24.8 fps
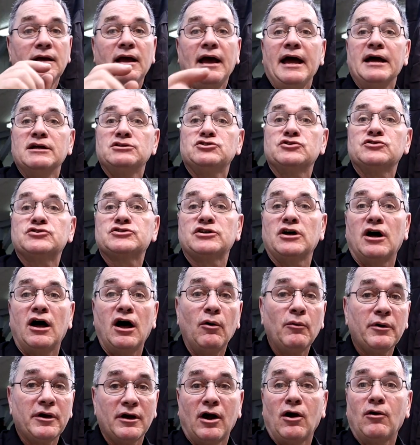As you
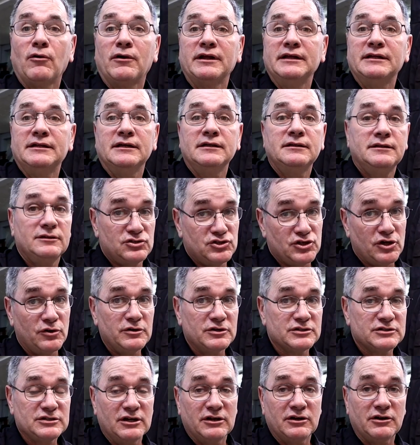saw, we already did the Joe
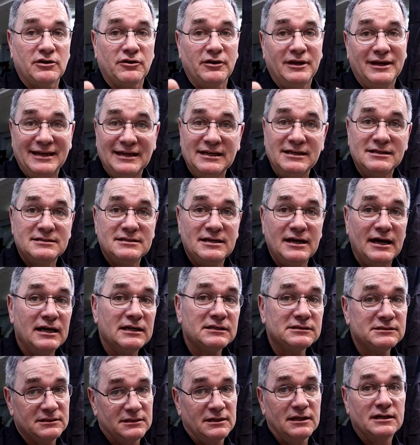is Hungry heat
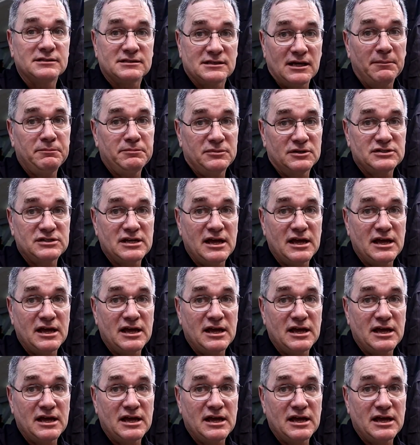test. It's up to